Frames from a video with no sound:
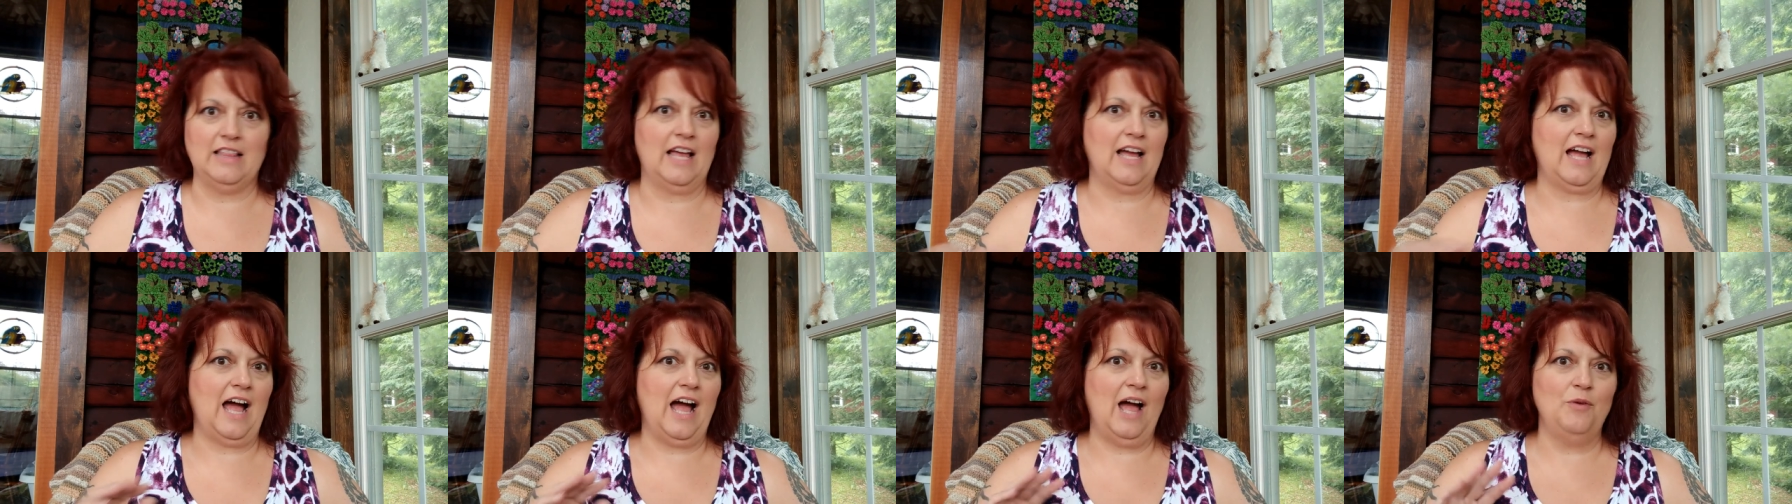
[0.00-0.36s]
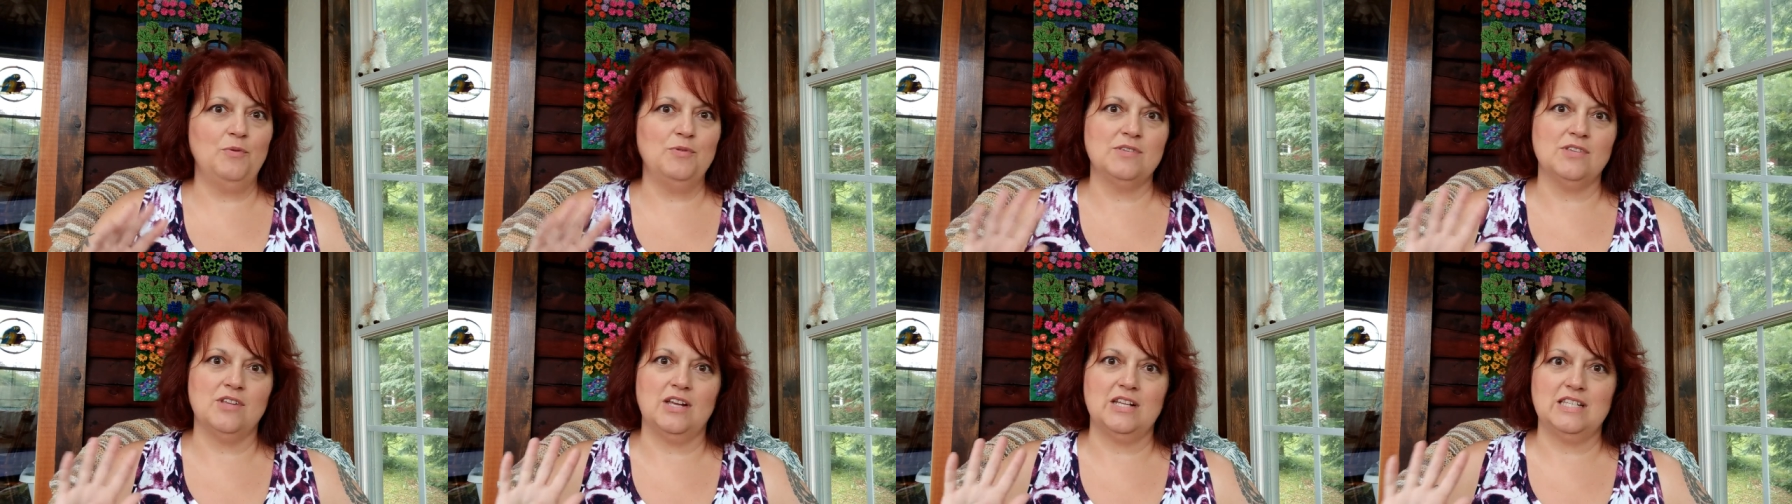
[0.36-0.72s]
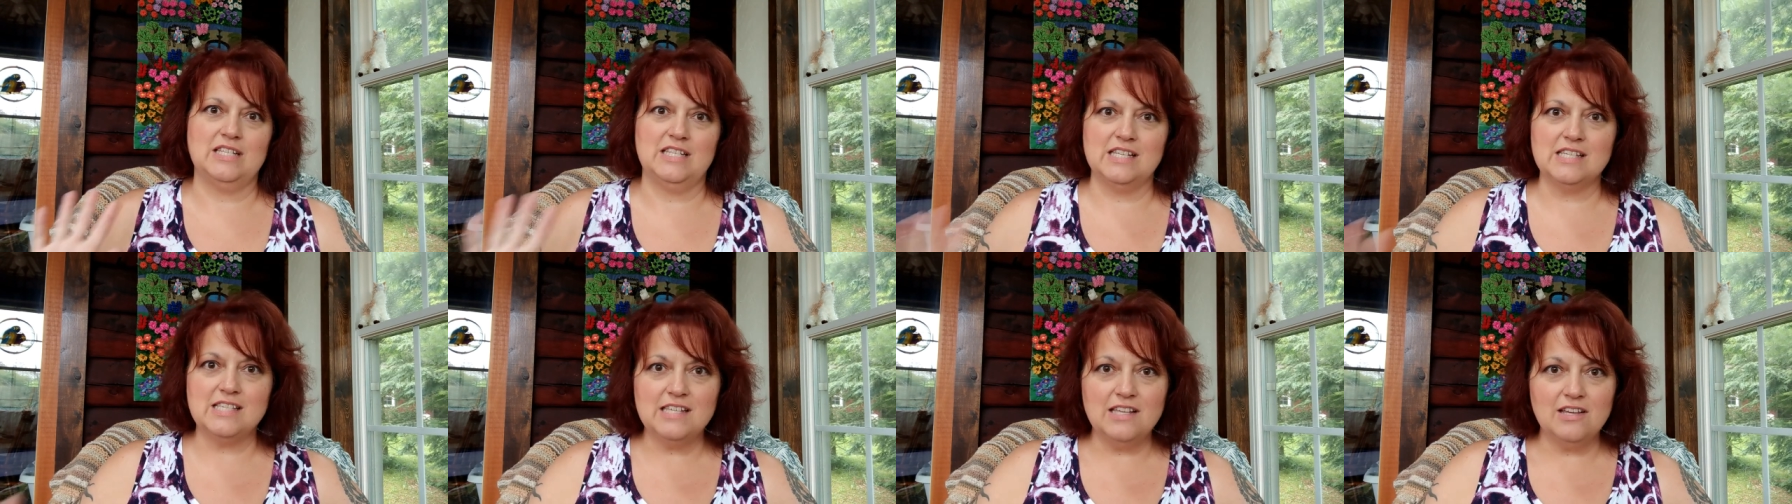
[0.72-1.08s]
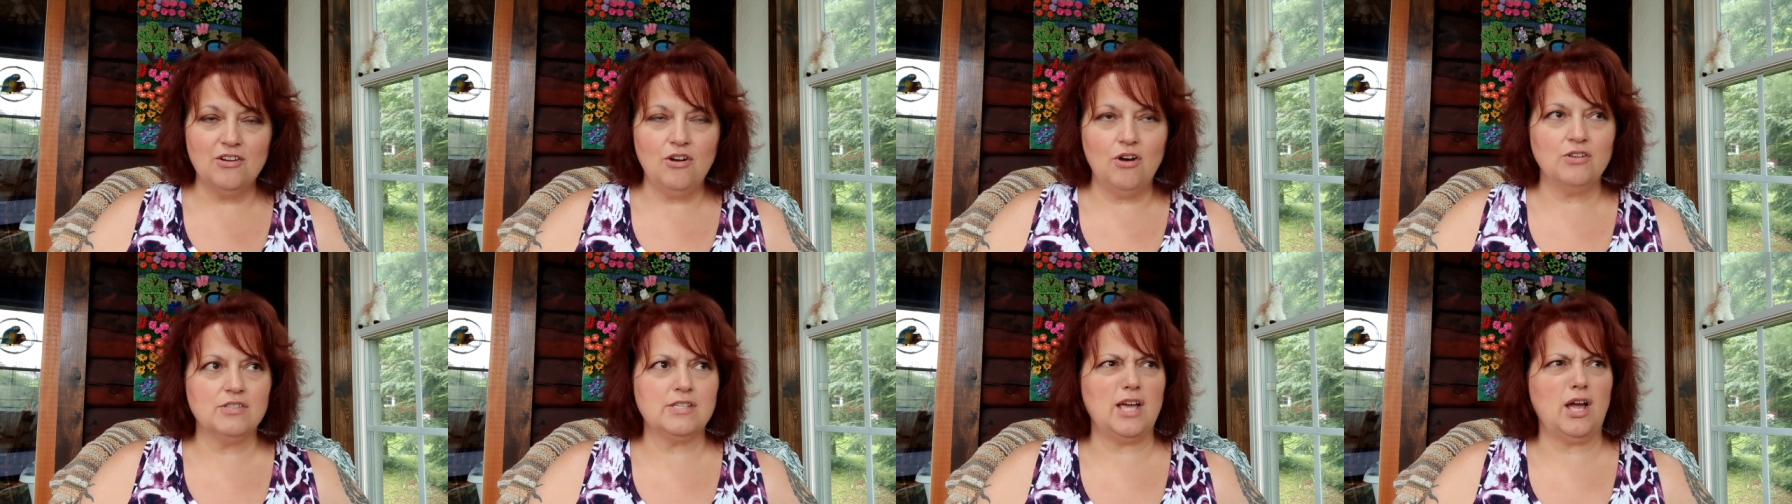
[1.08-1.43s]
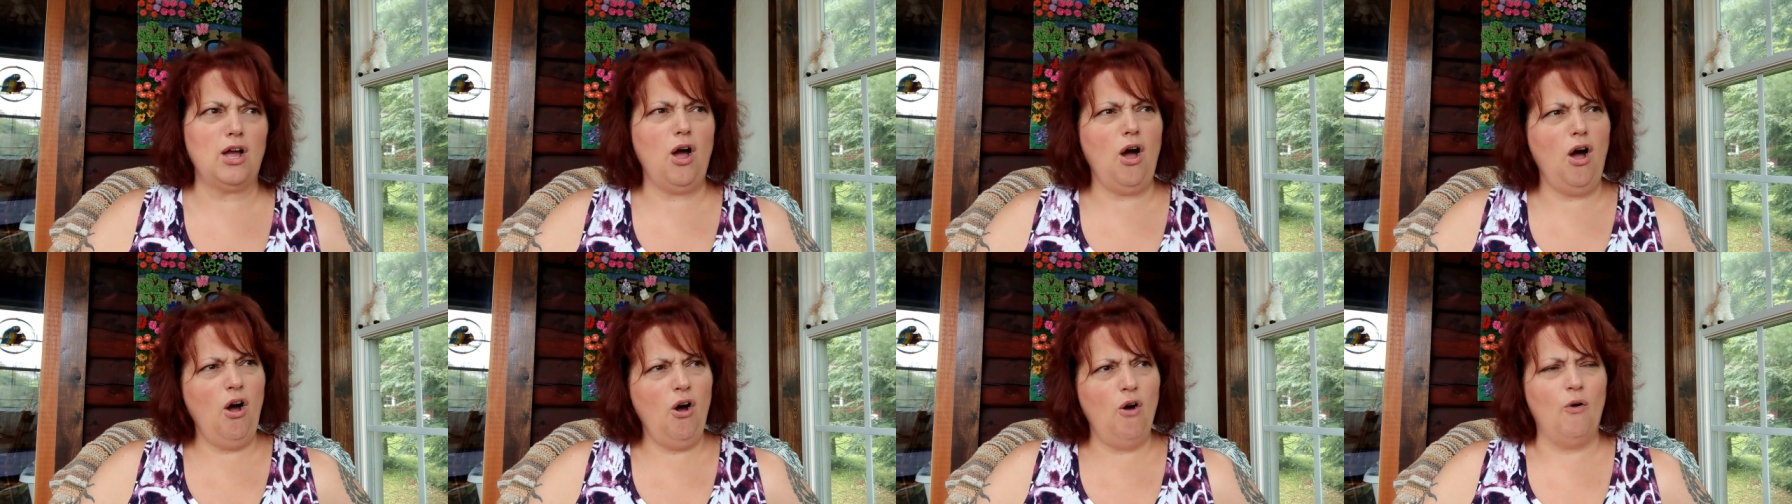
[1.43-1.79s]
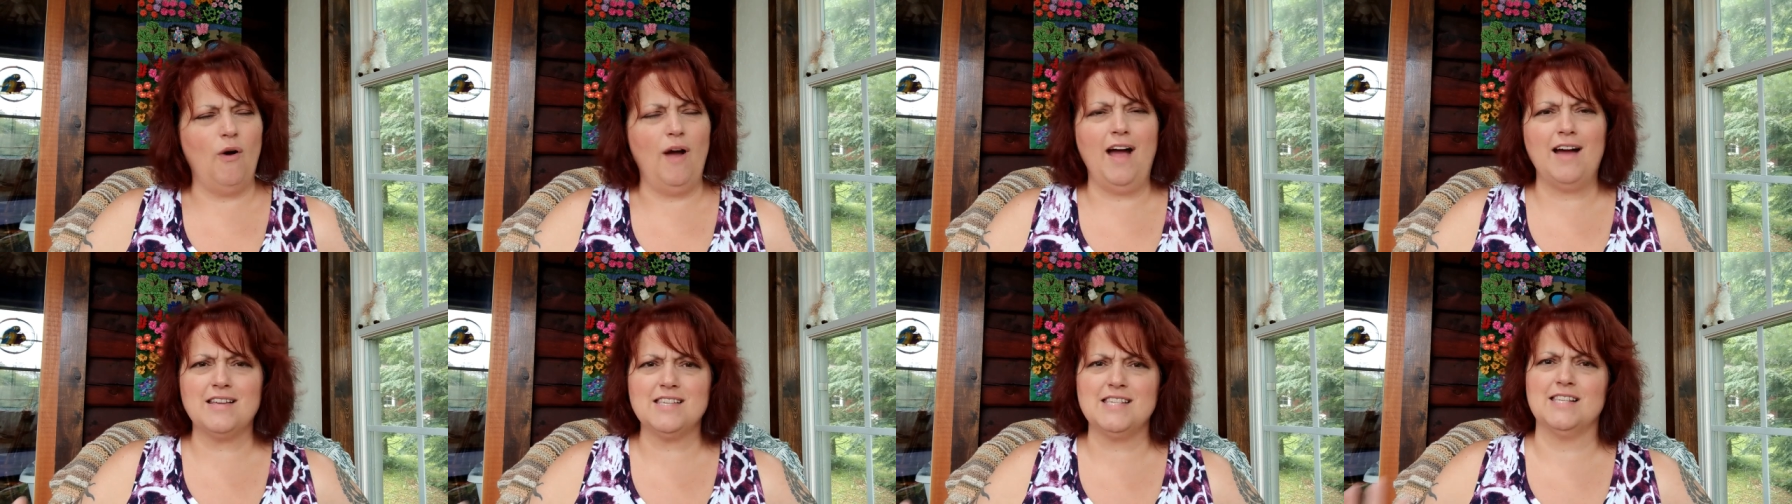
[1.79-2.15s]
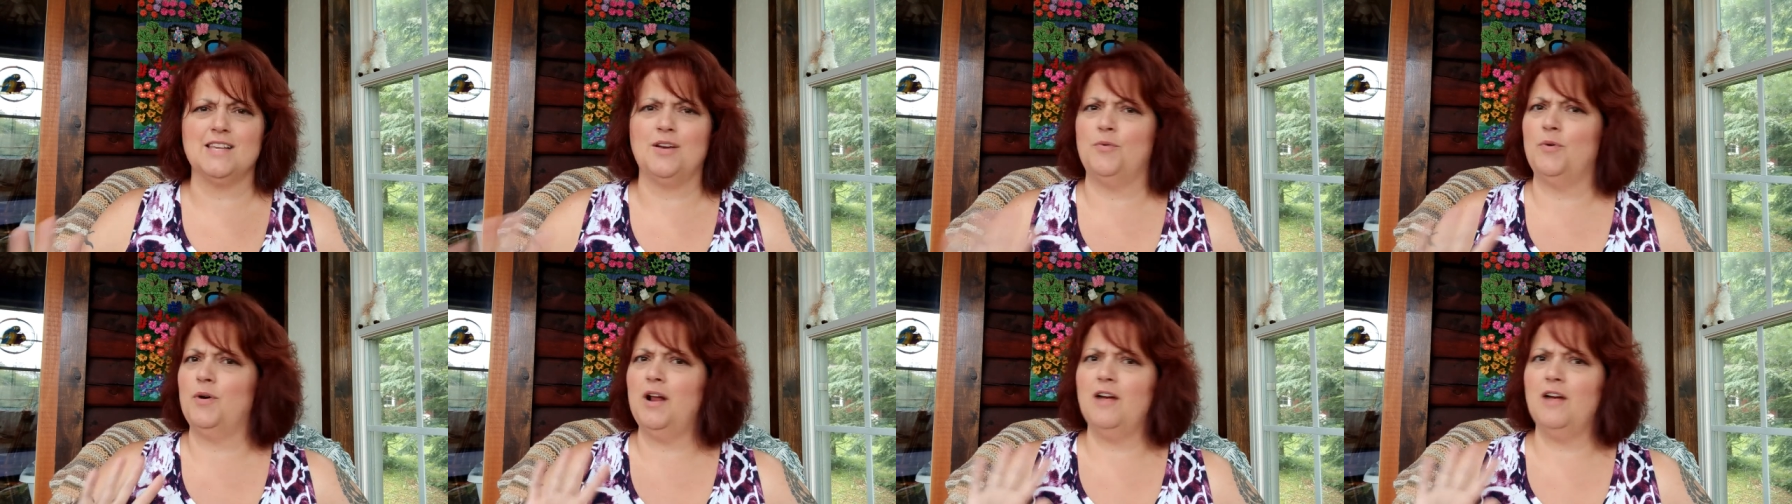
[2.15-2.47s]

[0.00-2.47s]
Like, I was not dizzy at all. It's like, oh, excellent.